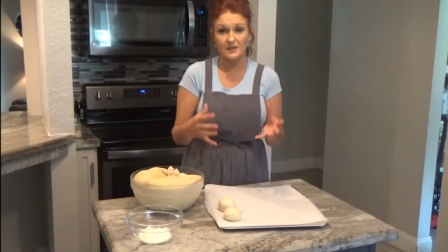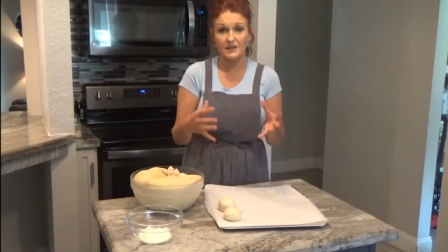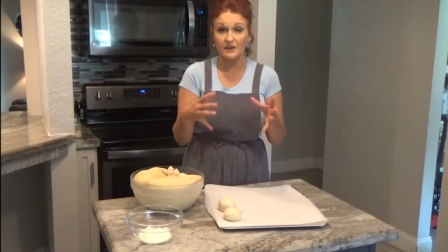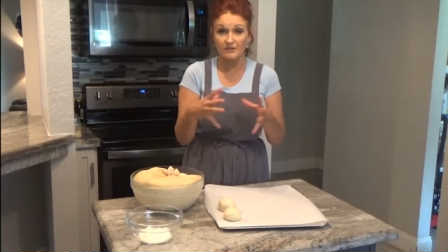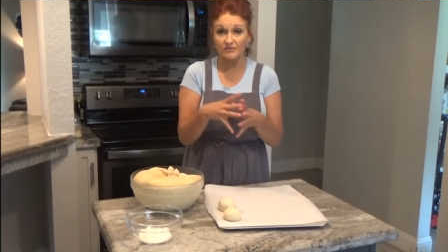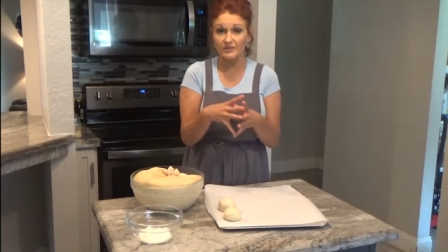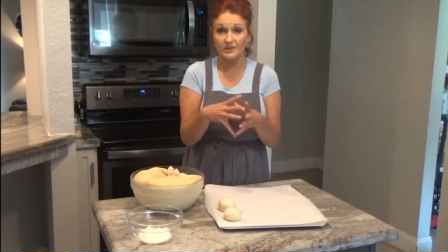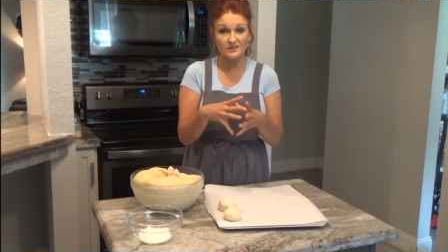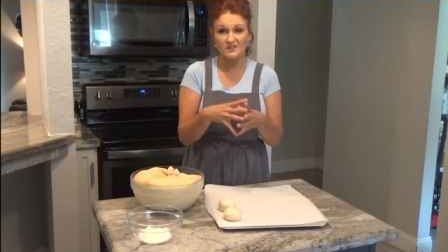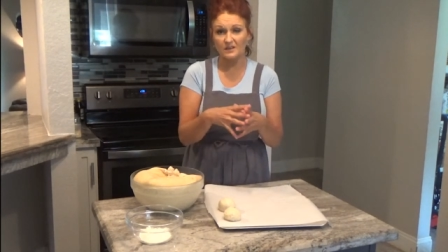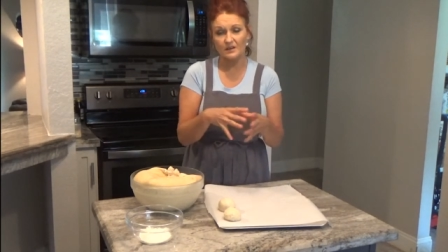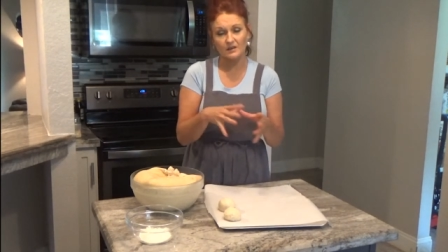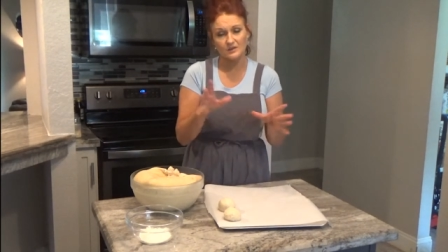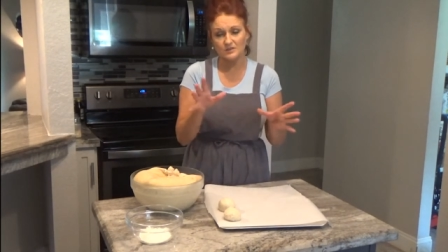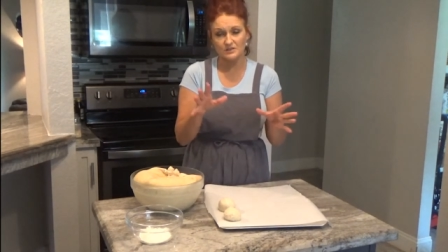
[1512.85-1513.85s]
If they
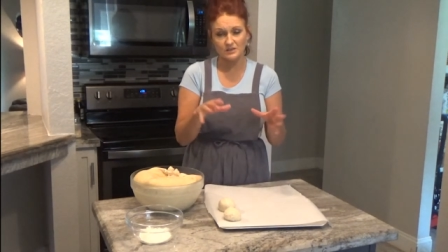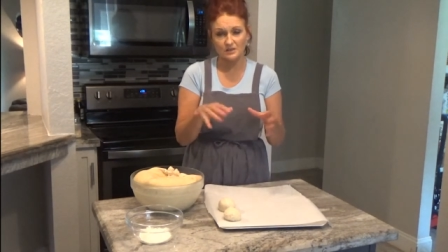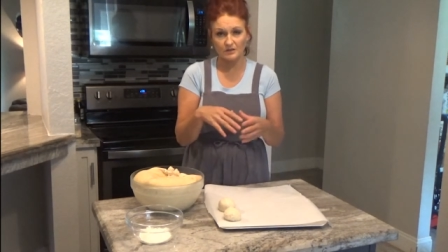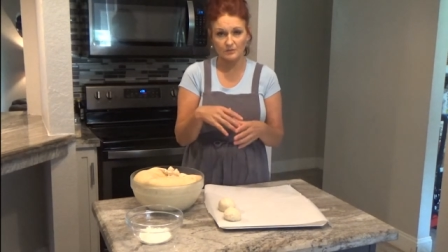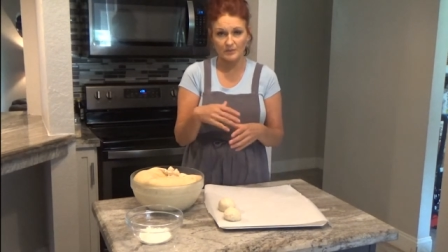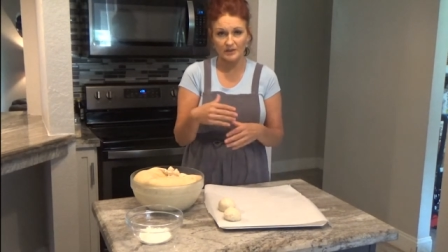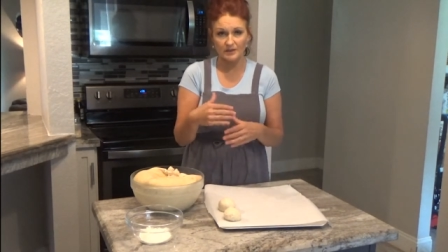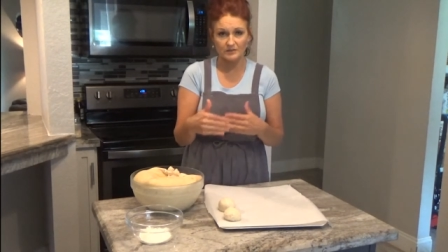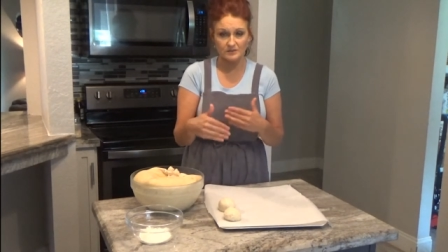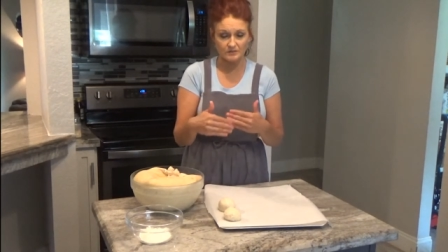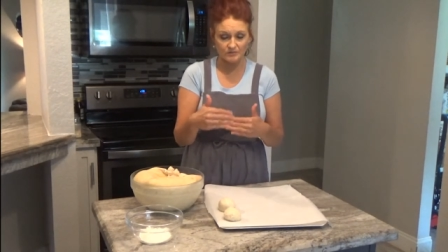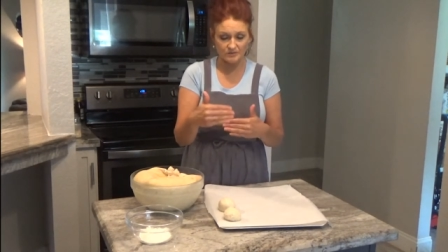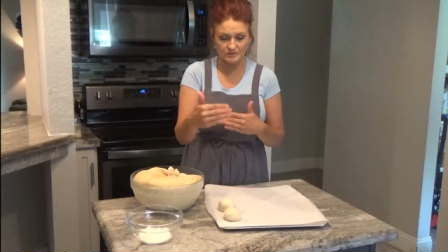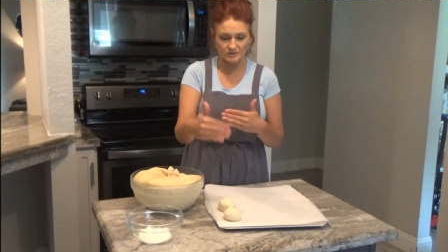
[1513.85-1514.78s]
touch, it's not going to make a difference.